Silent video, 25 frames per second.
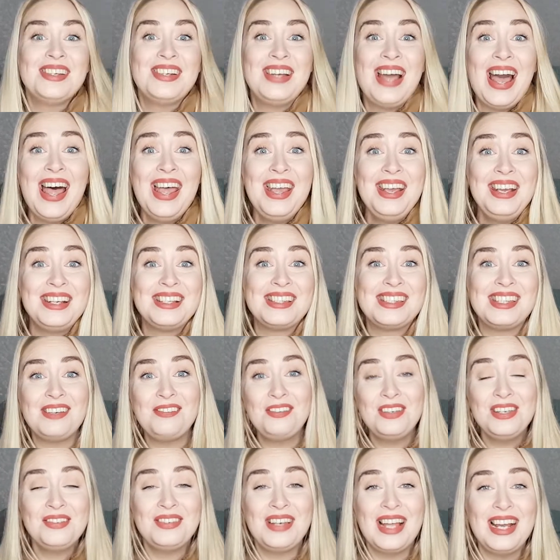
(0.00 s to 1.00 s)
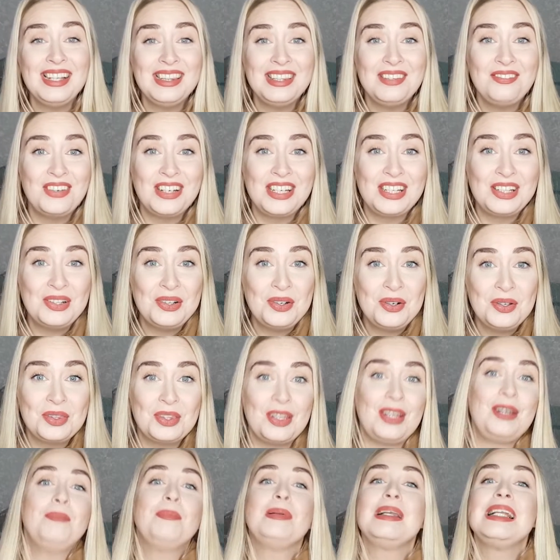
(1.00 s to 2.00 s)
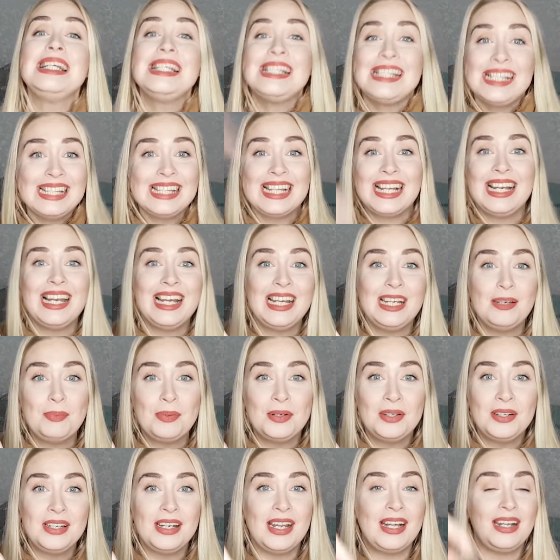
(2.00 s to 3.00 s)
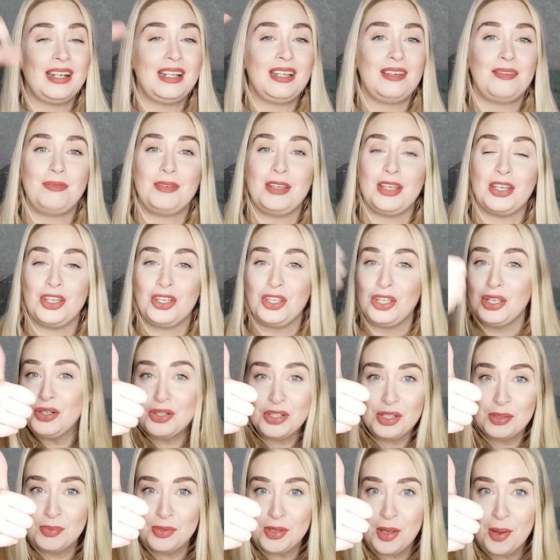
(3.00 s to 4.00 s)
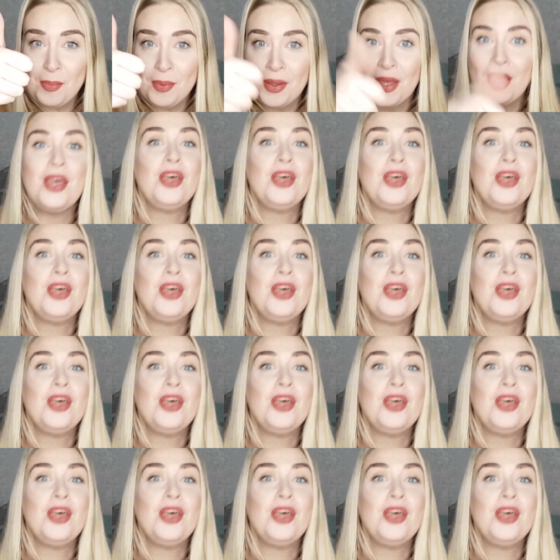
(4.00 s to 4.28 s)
guys, if you liked the video, then please hit that like button and give me a huge thumbs up.